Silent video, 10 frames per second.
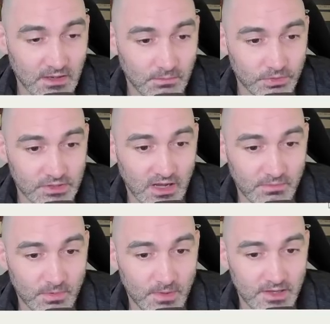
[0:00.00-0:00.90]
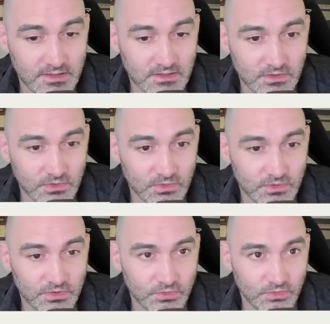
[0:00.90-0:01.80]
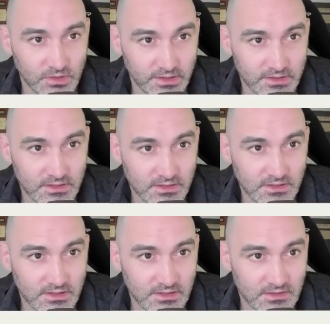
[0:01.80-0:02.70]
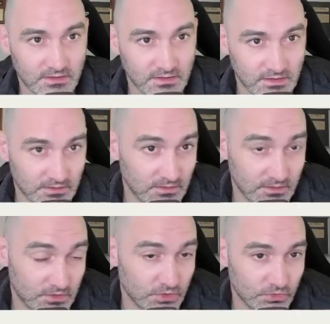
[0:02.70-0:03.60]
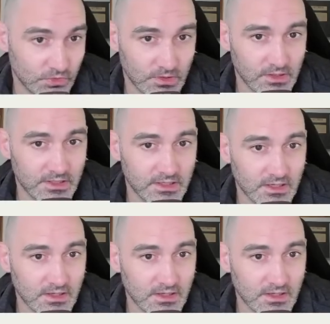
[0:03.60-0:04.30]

but was compromised due to leaked and uh, to do a leak,